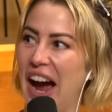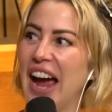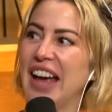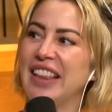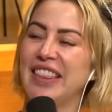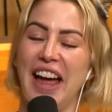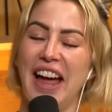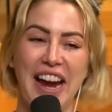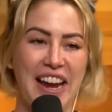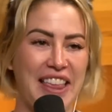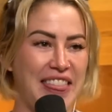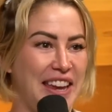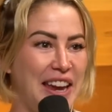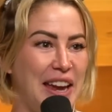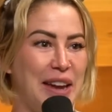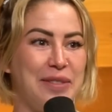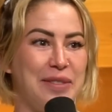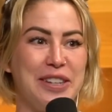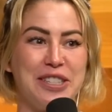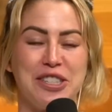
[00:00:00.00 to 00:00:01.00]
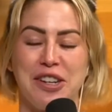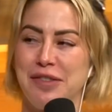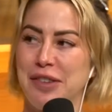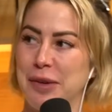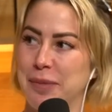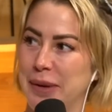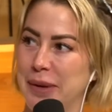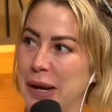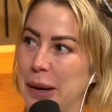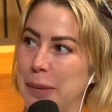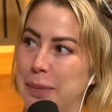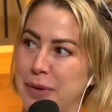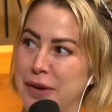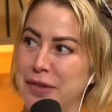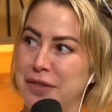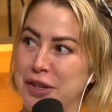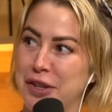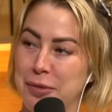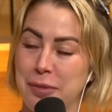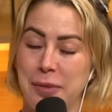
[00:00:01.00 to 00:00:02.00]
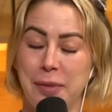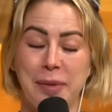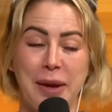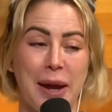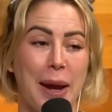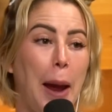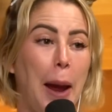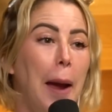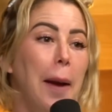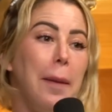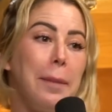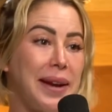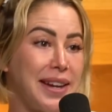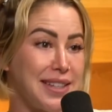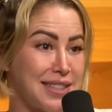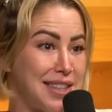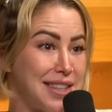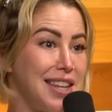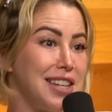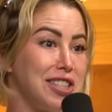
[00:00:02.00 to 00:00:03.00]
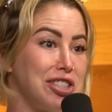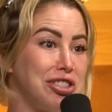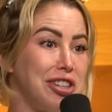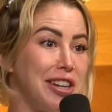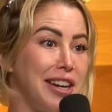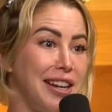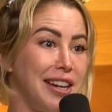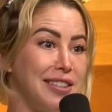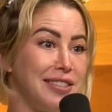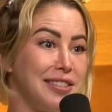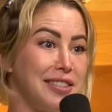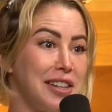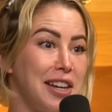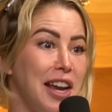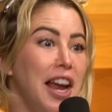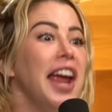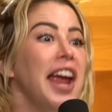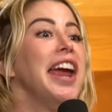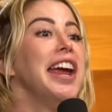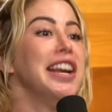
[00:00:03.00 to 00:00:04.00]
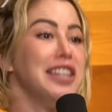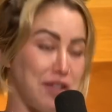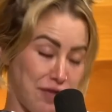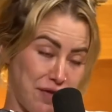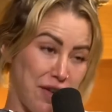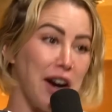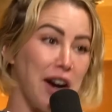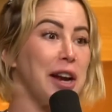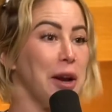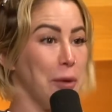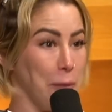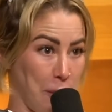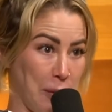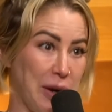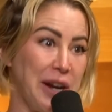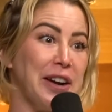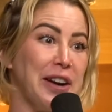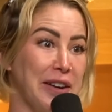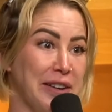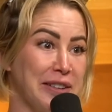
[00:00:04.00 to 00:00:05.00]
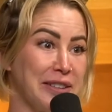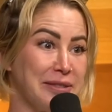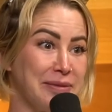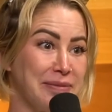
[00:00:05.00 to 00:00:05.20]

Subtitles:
I like the image of him being a perfect human being because this shit is fucking weird.